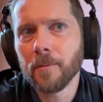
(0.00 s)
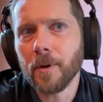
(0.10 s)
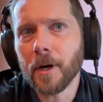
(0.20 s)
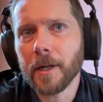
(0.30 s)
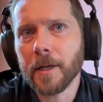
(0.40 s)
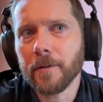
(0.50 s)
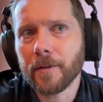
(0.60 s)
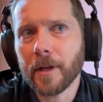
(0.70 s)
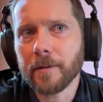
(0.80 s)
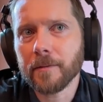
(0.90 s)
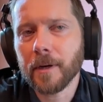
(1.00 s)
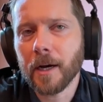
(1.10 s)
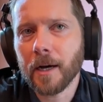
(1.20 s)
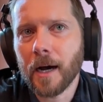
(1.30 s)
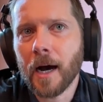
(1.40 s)
but is that
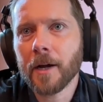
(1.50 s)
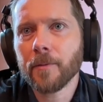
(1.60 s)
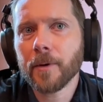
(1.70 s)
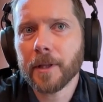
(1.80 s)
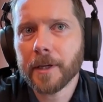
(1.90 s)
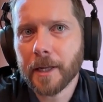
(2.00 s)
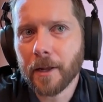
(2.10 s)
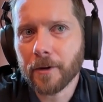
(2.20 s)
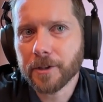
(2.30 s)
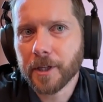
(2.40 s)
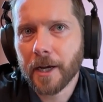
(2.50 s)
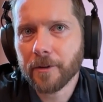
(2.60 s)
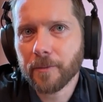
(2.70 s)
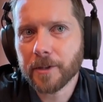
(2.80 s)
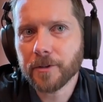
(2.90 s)
I really get
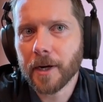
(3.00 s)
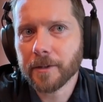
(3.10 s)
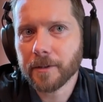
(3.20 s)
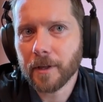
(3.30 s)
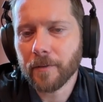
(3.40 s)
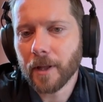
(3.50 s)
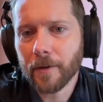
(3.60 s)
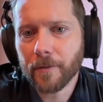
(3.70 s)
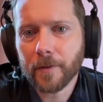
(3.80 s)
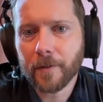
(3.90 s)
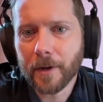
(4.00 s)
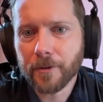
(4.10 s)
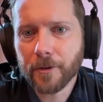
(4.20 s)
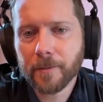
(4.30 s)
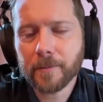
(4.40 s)
energized by trying to live a life of
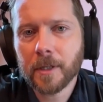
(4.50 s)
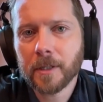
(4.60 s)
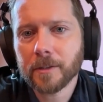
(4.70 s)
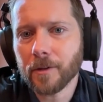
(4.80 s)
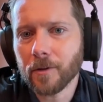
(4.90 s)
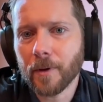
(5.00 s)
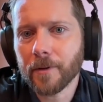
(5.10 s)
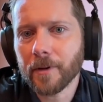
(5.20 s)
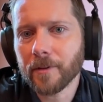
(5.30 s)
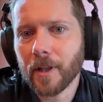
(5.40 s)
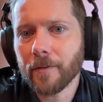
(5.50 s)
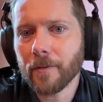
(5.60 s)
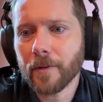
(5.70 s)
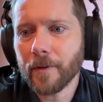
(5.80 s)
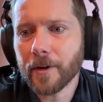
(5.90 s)
adventure. So whether it's a life
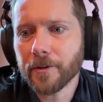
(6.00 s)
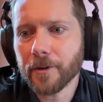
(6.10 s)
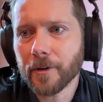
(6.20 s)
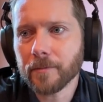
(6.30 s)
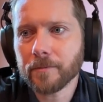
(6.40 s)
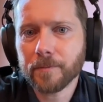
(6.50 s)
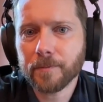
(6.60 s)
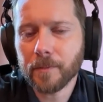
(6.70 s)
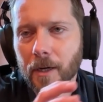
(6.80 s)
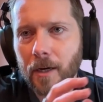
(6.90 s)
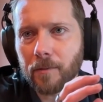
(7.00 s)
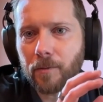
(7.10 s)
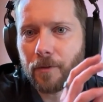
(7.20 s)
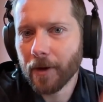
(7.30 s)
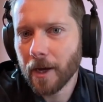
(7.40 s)
of adventure
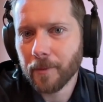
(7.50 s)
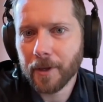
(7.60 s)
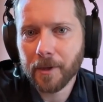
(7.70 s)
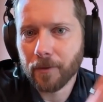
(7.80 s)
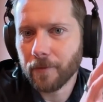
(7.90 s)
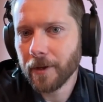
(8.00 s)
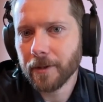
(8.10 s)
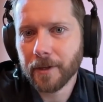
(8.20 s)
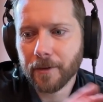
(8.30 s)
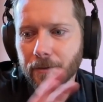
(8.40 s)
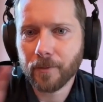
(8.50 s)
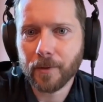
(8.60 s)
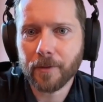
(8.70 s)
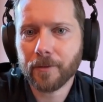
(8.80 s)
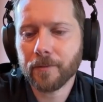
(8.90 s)
with family, with fitness,
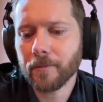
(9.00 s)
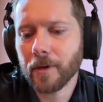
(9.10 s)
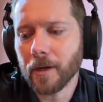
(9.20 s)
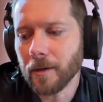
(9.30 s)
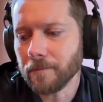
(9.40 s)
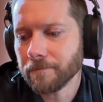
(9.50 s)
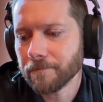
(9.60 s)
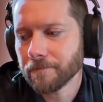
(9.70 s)
with um,